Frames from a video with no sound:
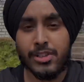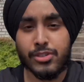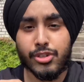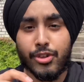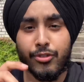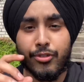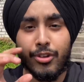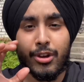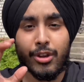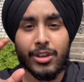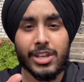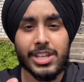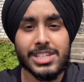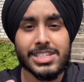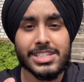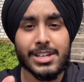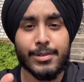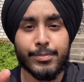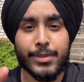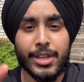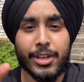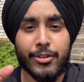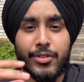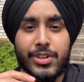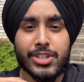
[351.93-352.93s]
if you're looking
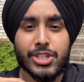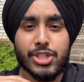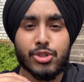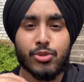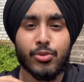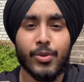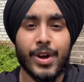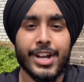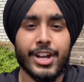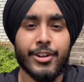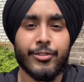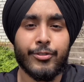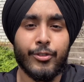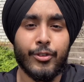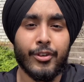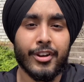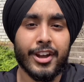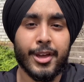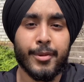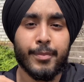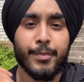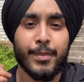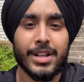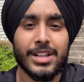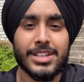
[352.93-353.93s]
something which is quite
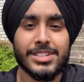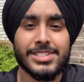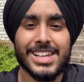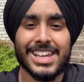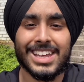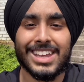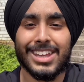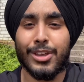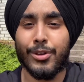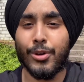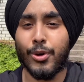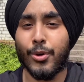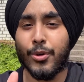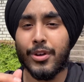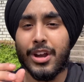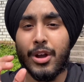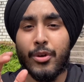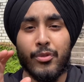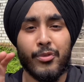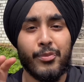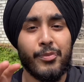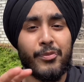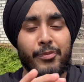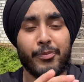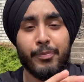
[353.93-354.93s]
affordable, secure,
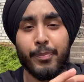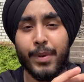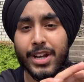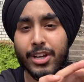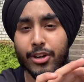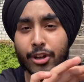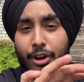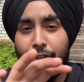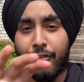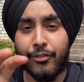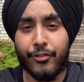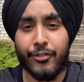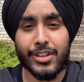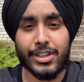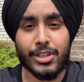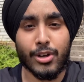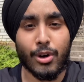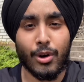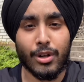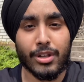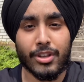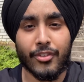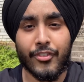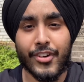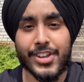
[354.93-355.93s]
and bit off with
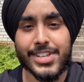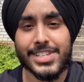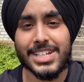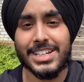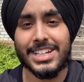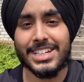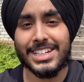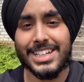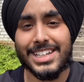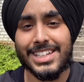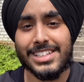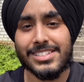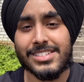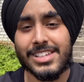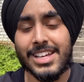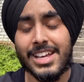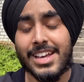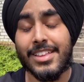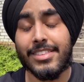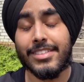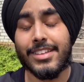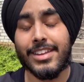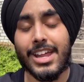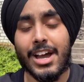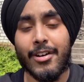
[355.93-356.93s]
all the facilities,
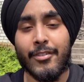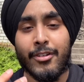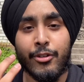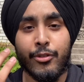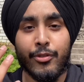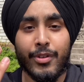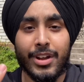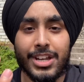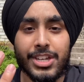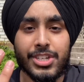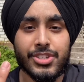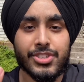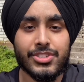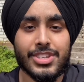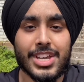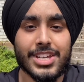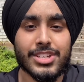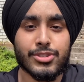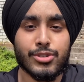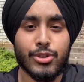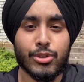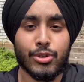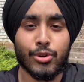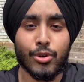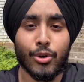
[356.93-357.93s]
then I would really
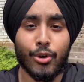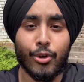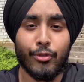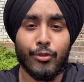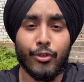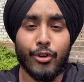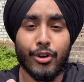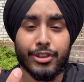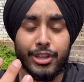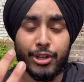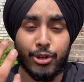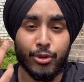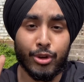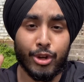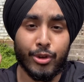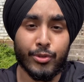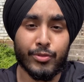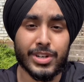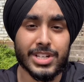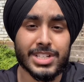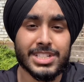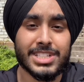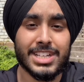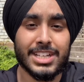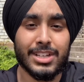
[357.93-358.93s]
suggest you go for the
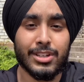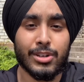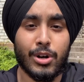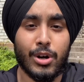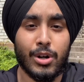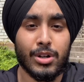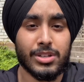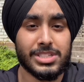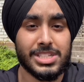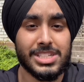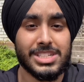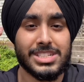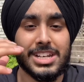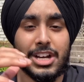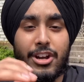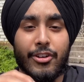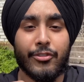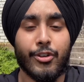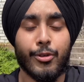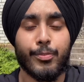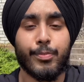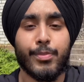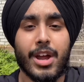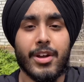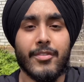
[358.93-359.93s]
university halls instead of
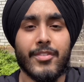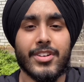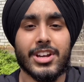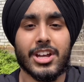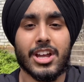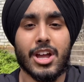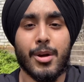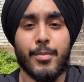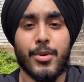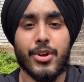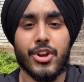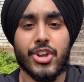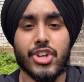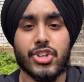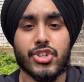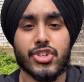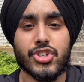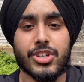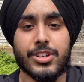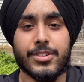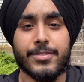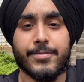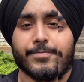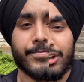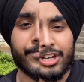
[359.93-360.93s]
a private
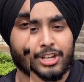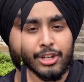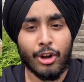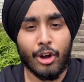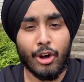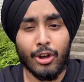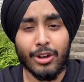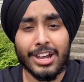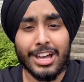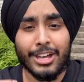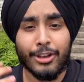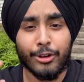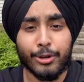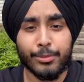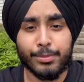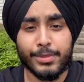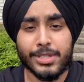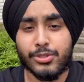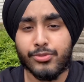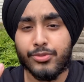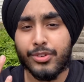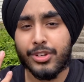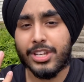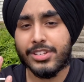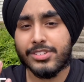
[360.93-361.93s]
accommodation. All in all, I hope
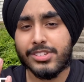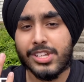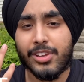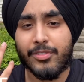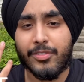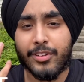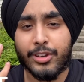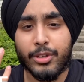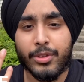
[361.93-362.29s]
this video has given you